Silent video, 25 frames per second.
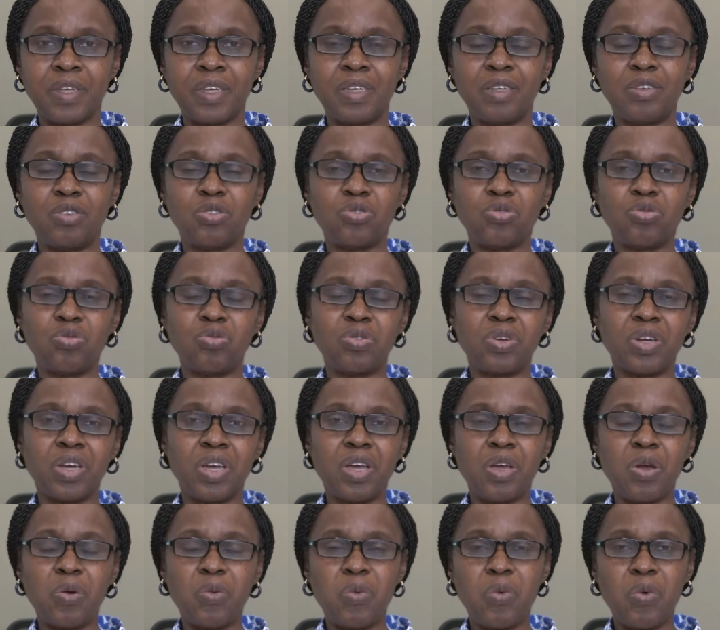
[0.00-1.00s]
He took
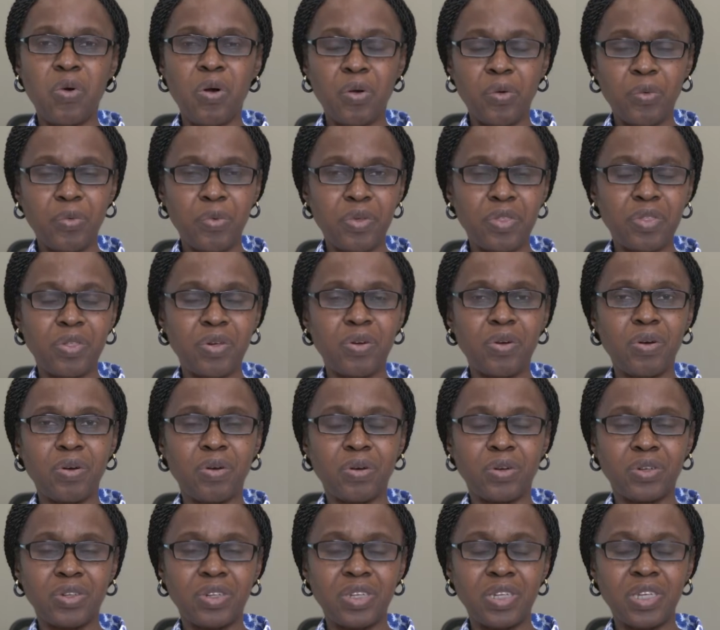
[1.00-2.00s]
a walk with
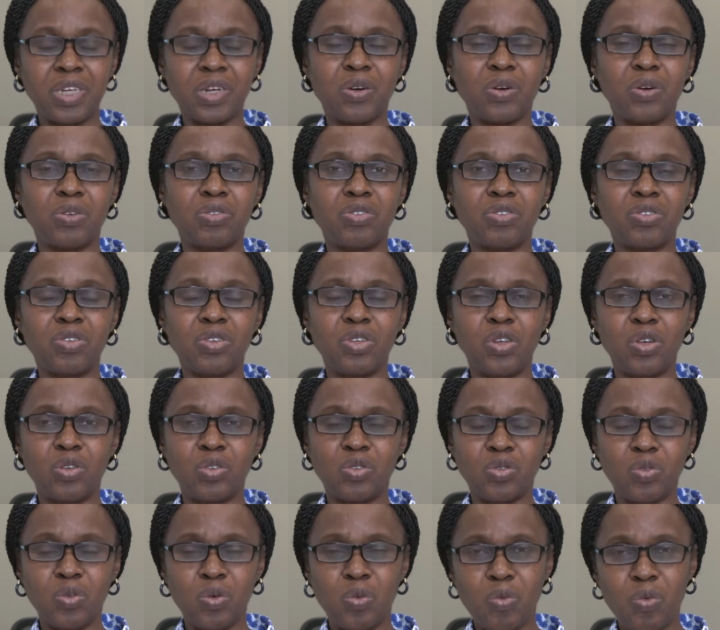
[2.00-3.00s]
God. He
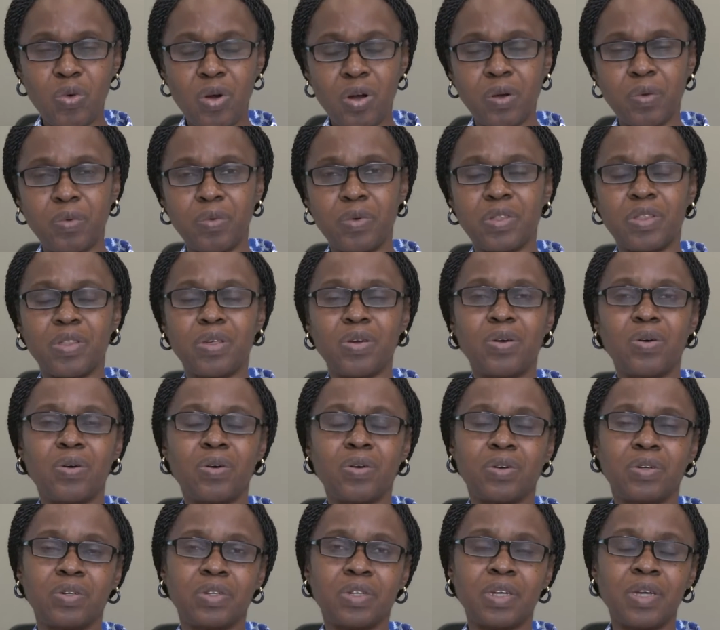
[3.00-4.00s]
continued to walk with
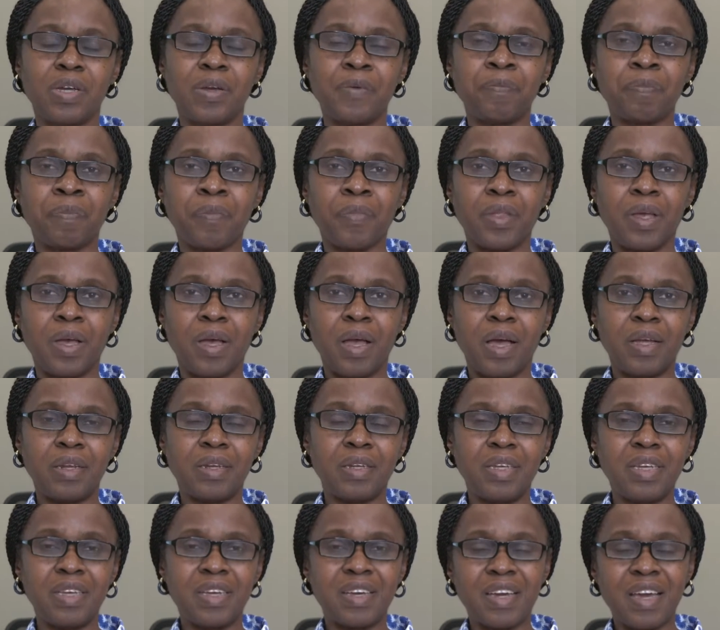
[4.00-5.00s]
God.
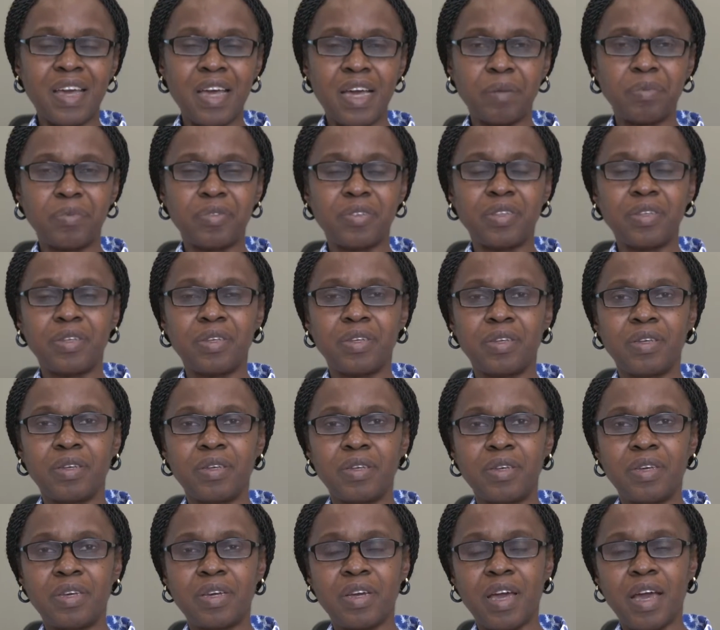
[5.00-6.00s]
And he kept
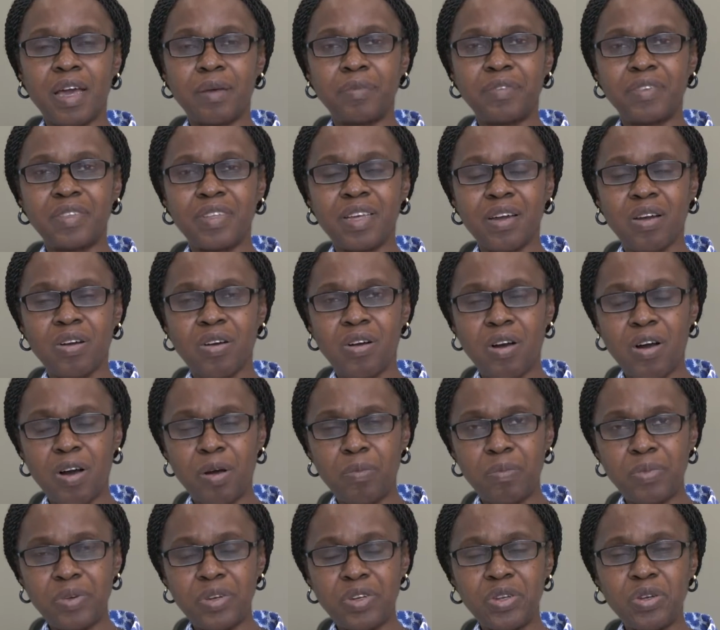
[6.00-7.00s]
the
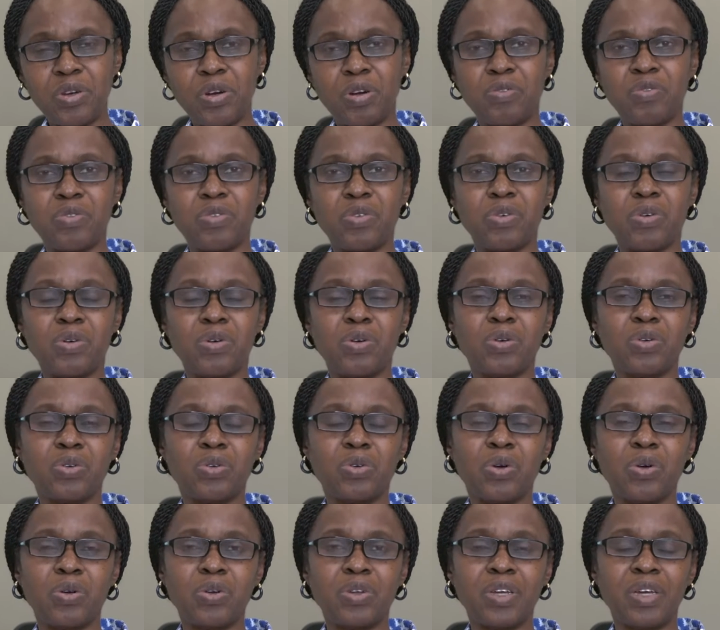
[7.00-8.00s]
company of
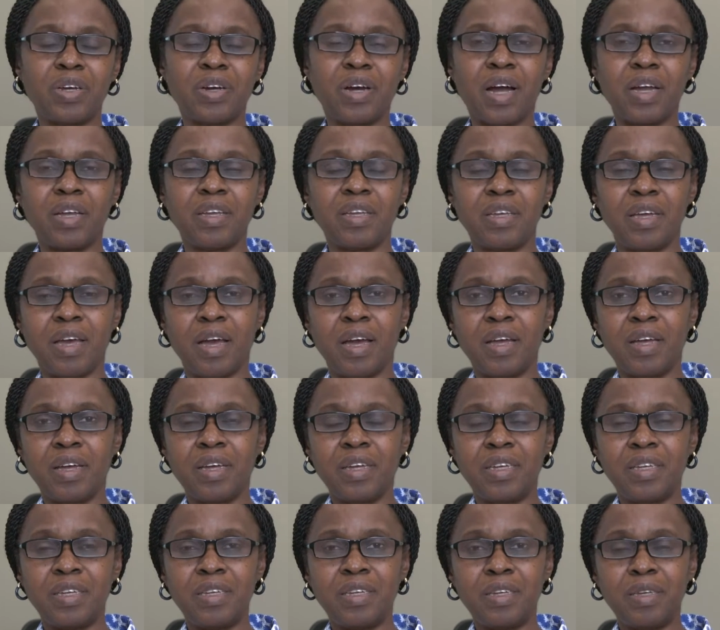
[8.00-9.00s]
God, or
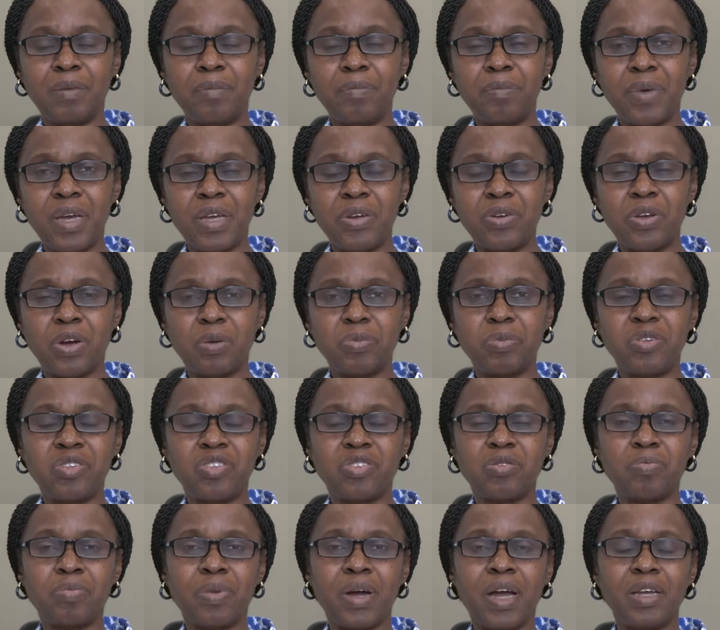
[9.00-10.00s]
he made up
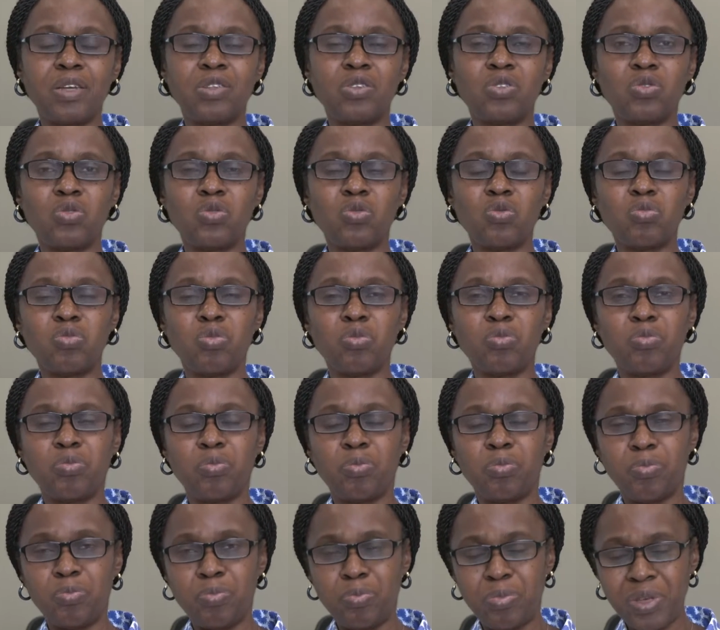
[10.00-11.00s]
his mind to
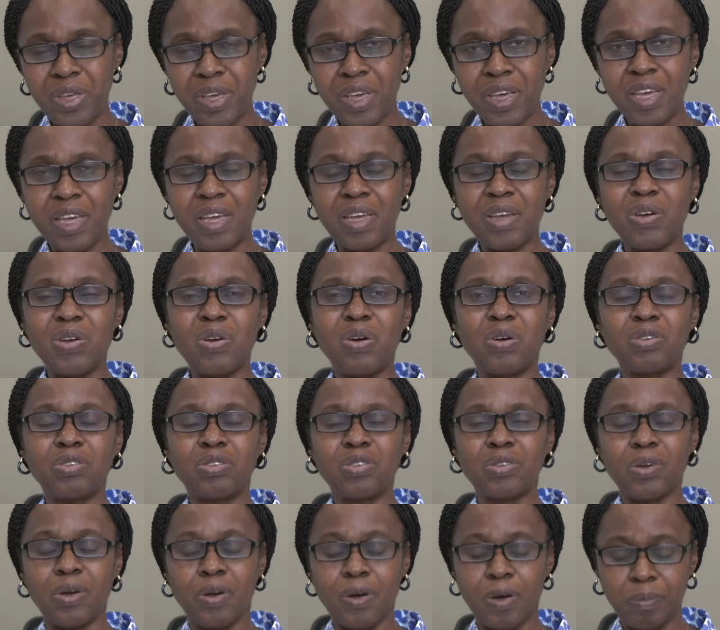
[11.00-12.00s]
be in
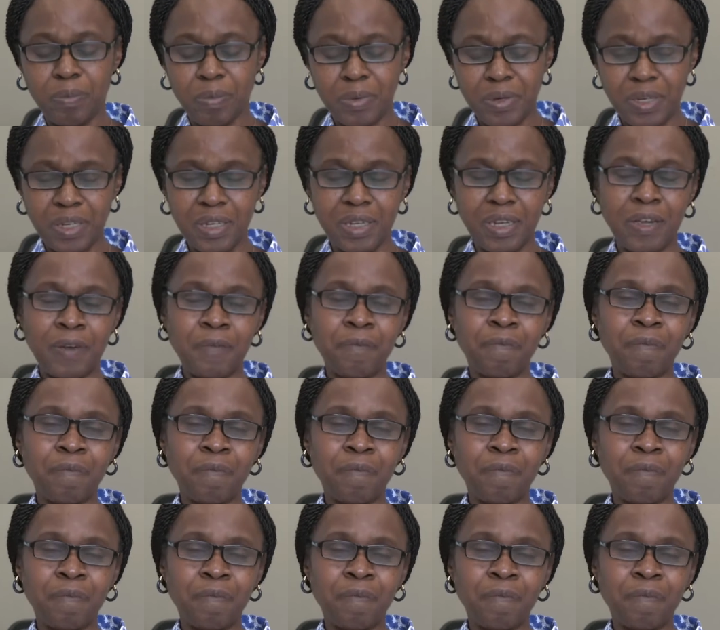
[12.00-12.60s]
God's company.